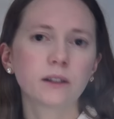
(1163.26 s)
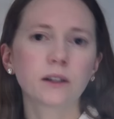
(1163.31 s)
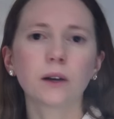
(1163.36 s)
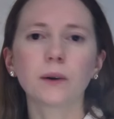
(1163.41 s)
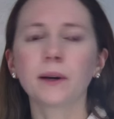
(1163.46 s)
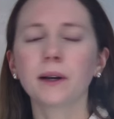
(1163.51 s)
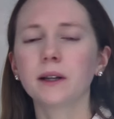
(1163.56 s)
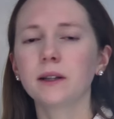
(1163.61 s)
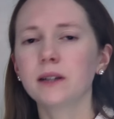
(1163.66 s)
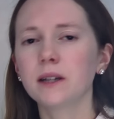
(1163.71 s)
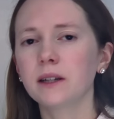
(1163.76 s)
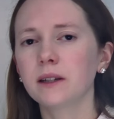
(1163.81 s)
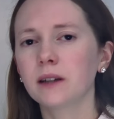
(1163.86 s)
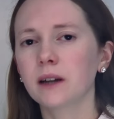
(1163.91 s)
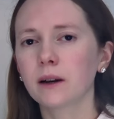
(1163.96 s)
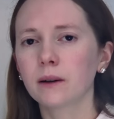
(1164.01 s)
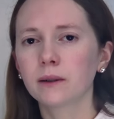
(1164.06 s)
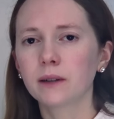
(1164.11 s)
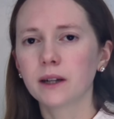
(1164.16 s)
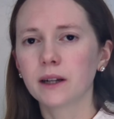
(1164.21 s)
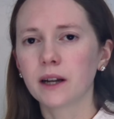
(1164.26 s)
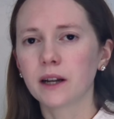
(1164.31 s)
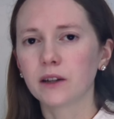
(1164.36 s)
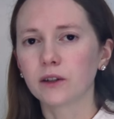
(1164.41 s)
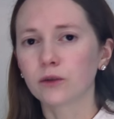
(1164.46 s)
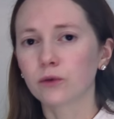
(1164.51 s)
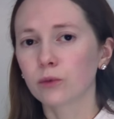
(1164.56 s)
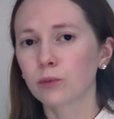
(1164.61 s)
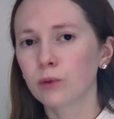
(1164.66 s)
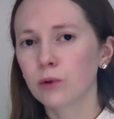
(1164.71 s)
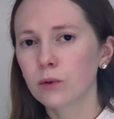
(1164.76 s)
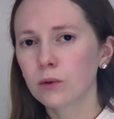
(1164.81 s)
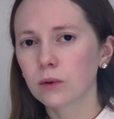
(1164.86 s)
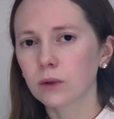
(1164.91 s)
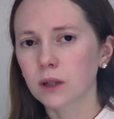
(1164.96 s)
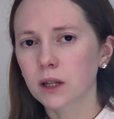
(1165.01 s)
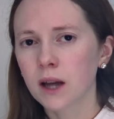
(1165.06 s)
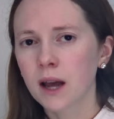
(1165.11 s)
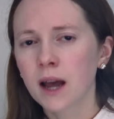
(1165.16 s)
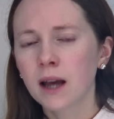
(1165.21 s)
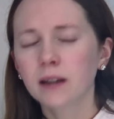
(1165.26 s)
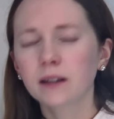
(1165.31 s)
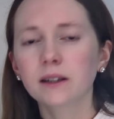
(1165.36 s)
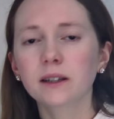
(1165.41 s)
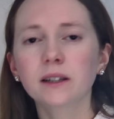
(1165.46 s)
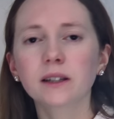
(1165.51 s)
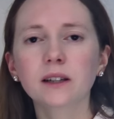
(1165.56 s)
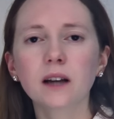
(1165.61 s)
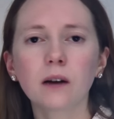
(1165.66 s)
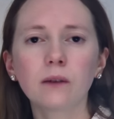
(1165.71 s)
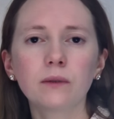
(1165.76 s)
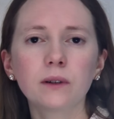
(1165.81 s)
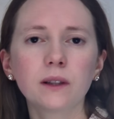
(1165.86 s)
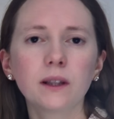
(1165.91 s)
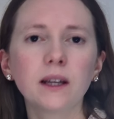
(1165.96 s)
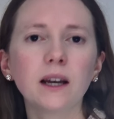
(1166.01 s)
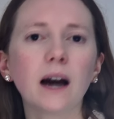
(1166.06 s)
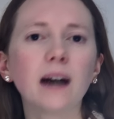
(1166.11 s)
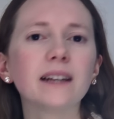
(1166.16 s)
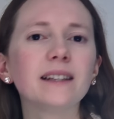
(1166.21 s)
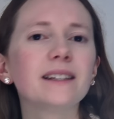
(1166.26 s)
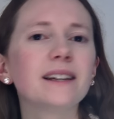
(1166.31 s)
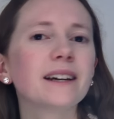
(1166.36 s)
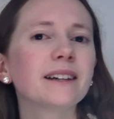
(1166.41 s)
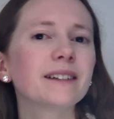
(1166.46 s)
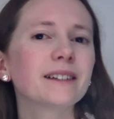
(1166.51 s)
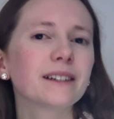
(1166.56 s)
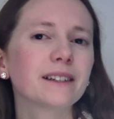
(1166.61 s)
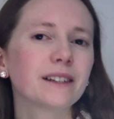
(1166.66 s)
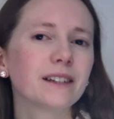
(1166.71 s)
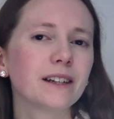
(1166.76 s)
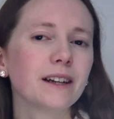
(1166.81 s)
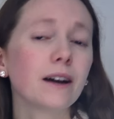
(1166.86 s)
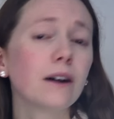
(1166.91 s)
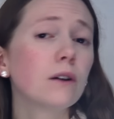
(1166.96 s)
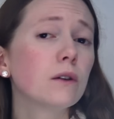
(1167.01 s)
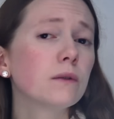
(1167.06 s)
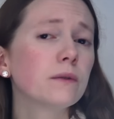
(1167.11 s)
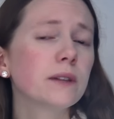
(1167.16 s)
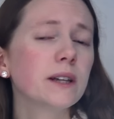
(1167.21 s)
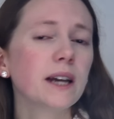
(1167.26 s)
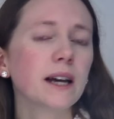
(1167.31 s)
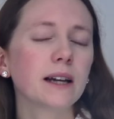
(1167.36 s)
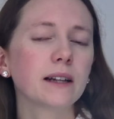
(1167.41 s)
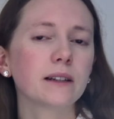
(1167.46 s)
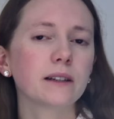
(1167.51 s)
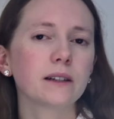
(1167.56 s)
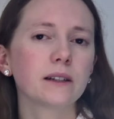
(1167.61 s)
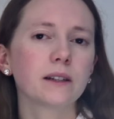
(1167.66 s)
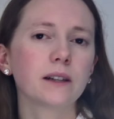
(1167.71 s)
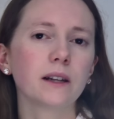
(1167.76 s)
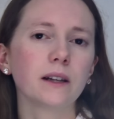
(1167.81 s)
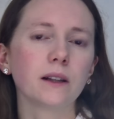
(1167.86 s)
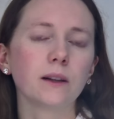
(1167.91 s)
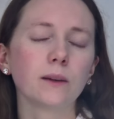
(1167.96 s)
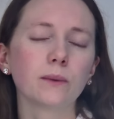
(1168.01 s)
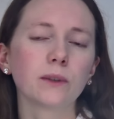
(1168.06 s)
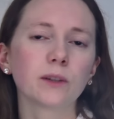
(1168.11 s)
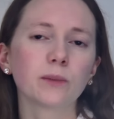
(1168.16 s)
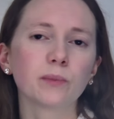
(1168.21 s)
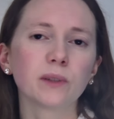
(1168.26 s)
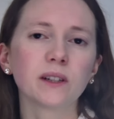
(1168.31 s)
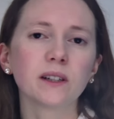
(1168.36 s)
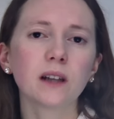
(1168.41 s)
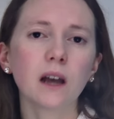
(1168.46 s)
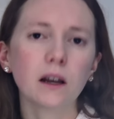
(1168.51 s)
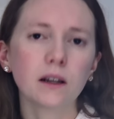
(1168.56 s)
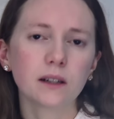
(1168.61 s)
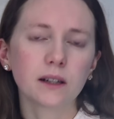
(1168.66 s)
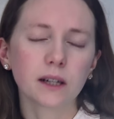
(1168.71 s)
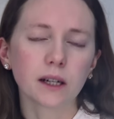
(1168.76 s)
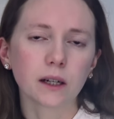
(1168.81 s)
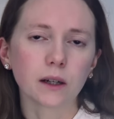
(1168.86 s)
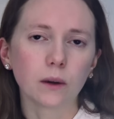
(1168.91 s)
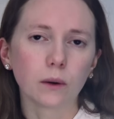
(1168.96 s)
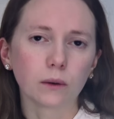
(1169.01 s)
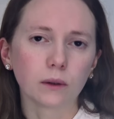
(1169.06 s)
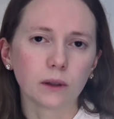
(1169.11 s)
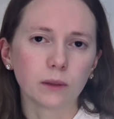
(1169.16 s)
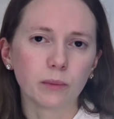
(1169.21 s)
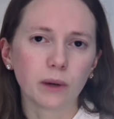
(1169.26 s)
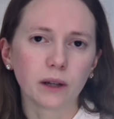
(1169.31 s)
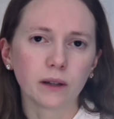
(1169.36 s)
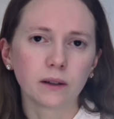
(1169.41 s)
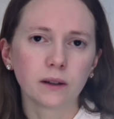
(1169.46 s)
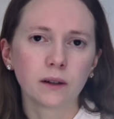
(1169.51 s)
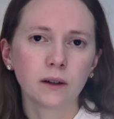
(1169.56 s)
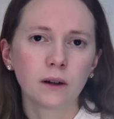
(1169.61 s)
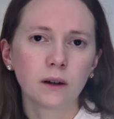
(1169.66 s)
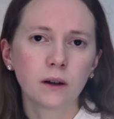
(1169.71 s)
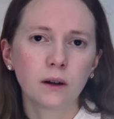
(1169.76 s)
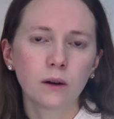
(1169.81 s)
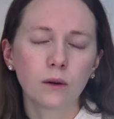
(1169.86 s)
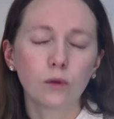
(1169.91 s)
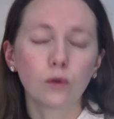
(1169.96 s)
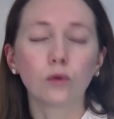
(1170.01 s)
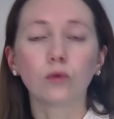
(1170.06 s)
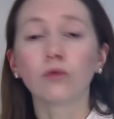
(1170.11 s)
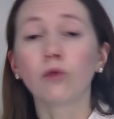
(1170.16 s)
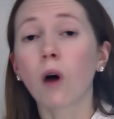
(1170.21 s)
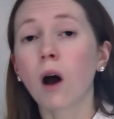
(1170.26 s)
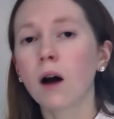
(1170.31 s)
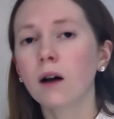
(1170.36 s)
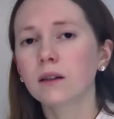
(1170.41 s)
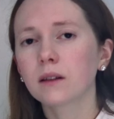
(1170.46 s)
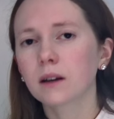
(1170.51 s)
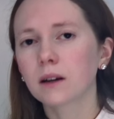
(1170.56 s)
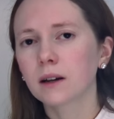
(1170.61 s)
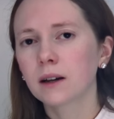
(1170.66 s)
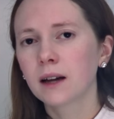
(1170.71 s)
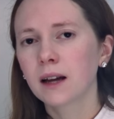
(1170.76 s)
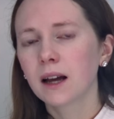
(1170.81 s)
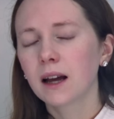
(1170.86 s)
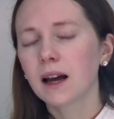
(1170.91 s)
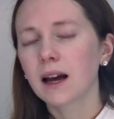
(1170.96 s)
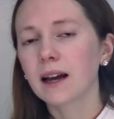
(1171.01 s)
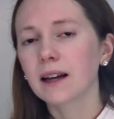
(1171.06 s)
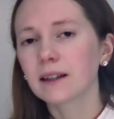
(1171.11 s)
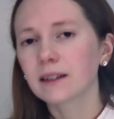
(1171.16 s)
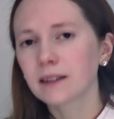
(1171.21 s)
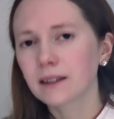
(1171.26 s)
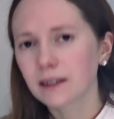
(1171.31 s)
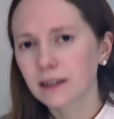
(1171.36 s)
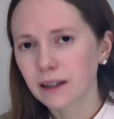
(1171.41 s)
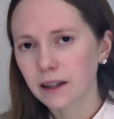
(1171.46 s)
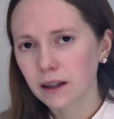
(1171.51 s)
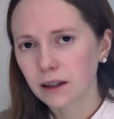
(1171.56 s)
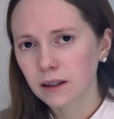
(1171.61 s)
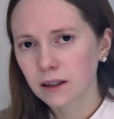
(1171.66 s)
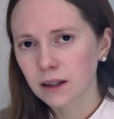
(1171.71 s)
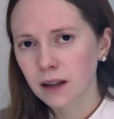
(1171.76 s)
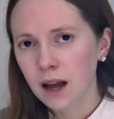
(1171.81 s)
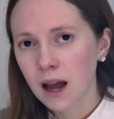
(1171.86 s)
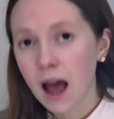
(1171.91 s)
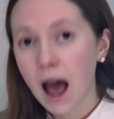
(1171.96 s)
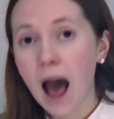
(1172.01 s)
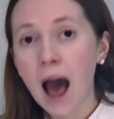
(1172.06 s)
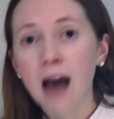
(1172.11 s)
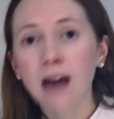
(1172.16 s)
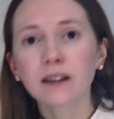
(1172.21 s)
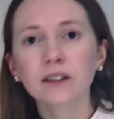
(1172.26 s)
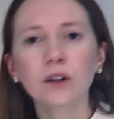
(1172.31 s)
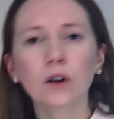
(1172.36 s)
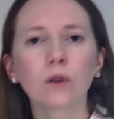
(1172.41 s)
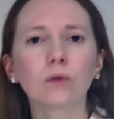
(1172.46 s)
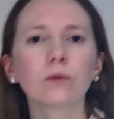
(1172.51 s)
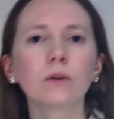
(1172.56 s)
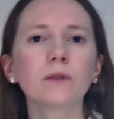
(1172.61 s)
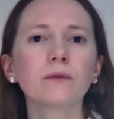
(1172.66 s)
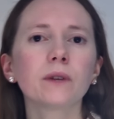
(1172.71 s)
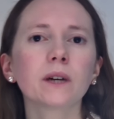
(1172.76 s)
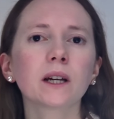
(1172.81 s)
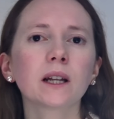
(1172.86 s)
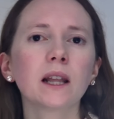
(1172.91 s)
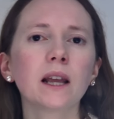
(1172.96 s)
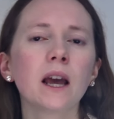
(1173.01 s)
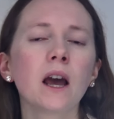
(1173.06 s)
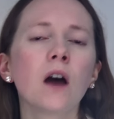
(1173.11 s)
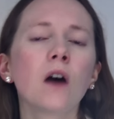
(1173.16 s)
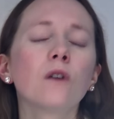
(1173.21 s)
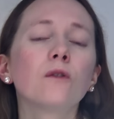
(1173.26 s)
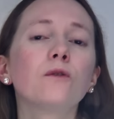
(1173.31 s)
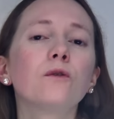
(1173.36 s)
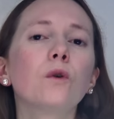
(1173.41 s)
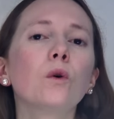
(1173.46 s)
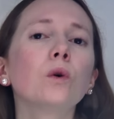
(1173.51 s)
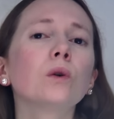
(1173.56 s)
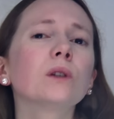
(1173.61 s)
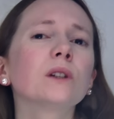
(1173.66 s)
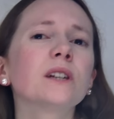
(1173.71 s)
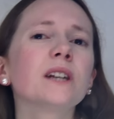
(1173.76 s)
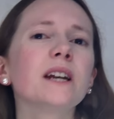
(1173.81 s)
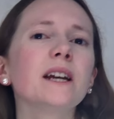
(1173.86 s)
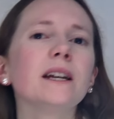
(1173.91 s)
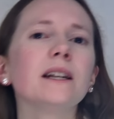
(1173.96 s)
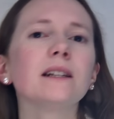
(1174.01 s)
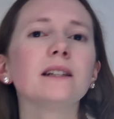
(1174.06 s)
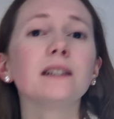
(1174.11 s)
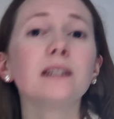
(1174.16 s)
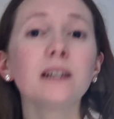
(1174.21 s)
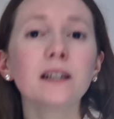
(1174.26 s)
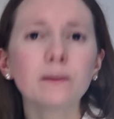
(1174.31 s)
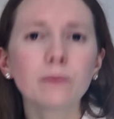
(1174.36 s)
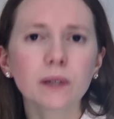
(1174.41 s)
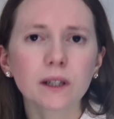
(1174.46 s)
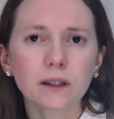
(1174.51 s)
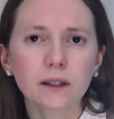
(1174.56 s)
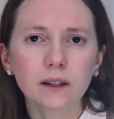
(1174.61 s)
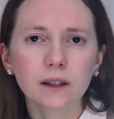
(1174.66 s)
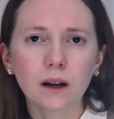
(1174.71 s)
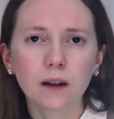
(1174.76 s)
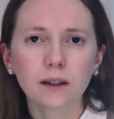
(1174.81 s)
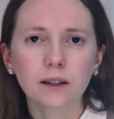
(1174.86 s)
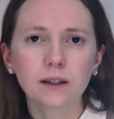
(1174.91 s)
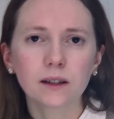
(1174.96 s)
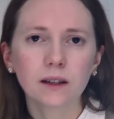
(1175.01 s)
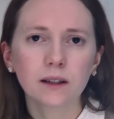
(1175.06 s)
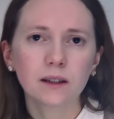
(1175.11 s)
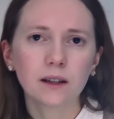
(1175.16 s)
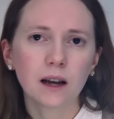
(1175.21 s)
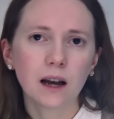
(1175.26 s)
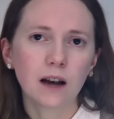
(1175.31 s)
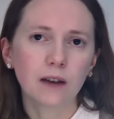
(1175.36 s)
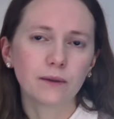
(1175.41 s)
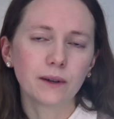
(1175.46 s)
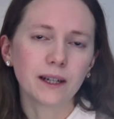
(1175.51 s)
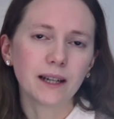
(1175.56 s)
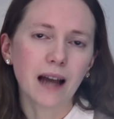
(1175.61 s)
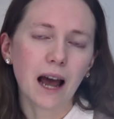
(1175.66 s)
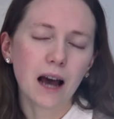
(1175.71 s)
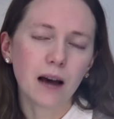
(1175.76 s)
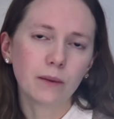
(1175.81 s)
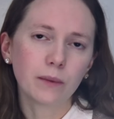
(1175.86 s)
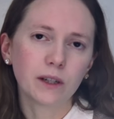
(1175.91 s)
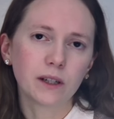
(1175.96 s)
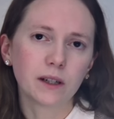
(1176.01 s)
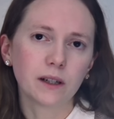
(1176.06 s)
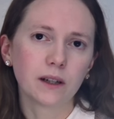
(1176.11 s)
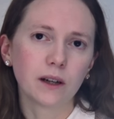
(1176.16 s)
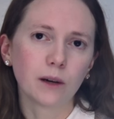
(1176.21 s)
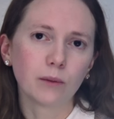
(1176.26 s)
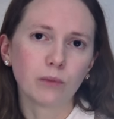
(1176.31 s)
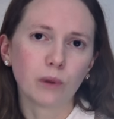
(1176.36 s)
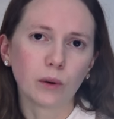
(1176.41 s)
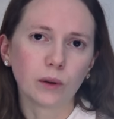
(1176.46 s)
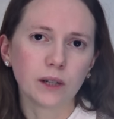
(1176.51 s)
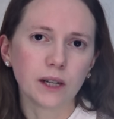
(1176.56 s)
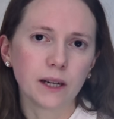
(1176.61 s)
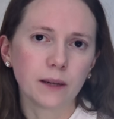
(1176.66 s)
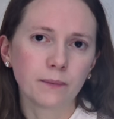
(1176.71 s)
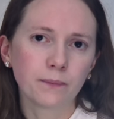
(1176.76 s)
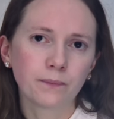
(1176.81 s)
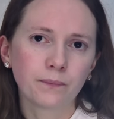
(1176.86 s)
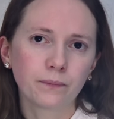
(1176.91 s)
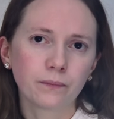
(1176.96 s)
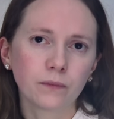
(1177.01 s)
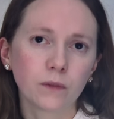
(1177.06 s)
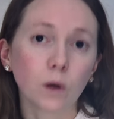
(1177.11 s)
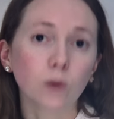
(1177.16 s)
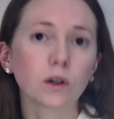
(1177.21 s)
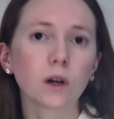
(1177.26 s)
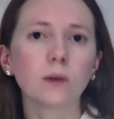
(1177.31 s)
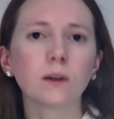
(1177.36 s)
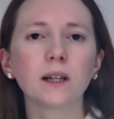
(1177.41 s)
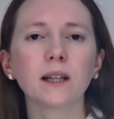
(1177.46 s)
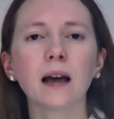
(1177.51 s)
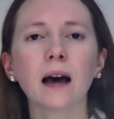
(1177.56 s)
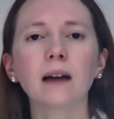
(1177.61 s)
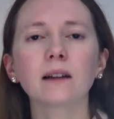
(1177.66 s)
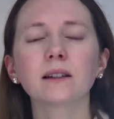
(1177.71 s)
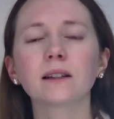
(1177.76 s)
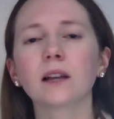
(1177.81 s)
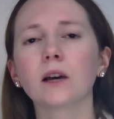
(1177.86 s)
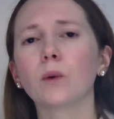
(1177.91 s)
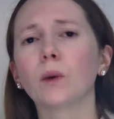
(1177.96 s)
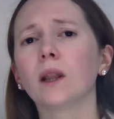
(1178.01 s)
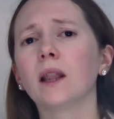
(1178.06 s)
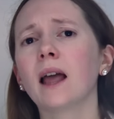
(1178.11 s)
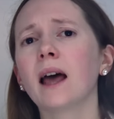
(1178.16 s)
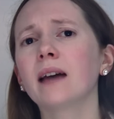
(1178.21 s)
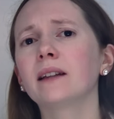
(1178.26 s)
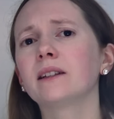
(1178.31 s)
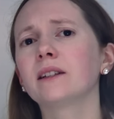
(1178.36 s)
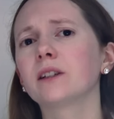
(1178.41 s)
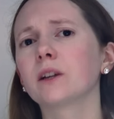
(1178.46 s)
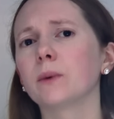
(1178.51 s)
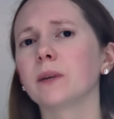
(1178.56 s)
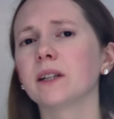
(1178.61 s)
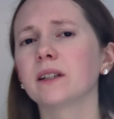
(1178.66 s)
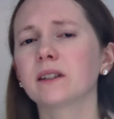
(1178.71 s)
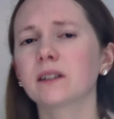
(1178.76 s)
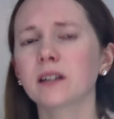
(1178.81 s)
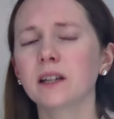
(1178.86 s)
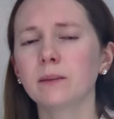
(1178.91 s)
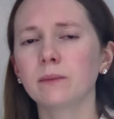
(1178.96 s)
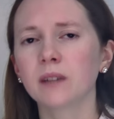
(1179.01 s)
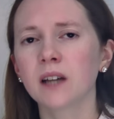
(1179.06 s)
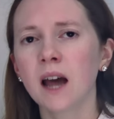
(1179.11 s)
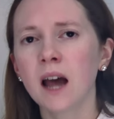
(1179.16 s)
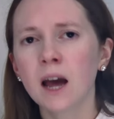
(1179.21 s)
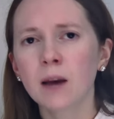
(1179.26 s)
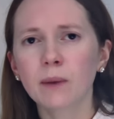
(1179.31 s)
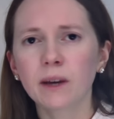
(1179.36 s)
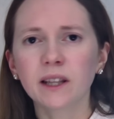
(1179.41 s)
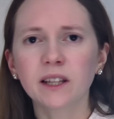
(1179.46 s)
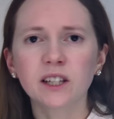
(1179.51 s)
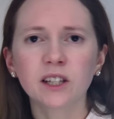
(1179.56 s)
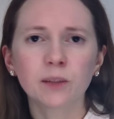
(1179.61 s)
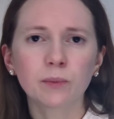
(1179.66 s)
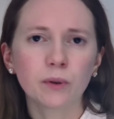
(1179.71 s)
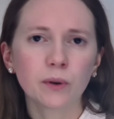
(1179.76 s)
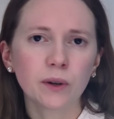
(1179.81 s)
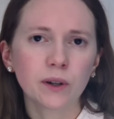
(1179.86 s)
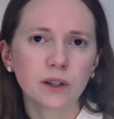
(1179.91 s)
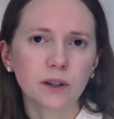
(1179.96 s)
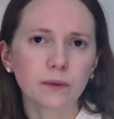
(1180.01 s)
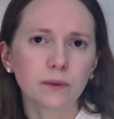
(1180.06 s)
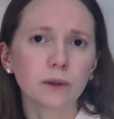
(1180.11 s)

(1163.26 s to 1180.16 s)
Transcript: so he detailed in his report, discovered the identity of the entity that was possessing Gottliebin, or rather, entities, as horrifically fourteen demons are said to have inhabited her body. Not only that, they were led, so it seemed, by the spirit